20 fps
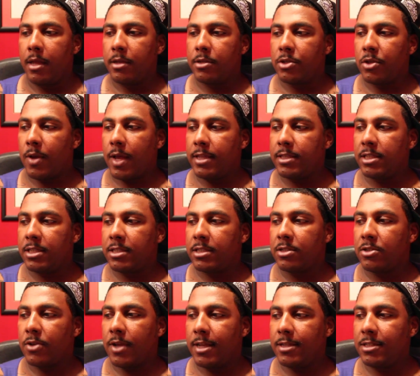So I
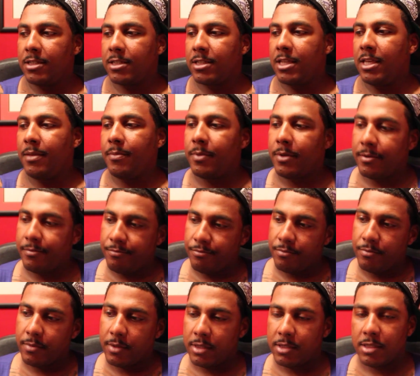just keep it
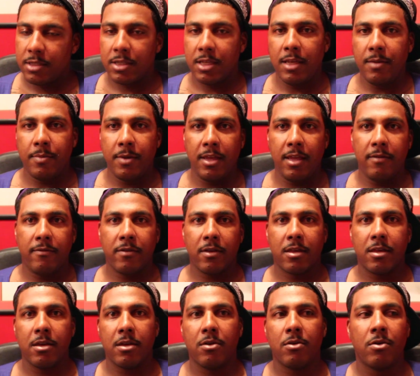even
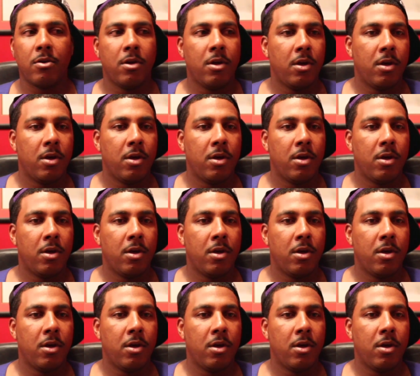kill.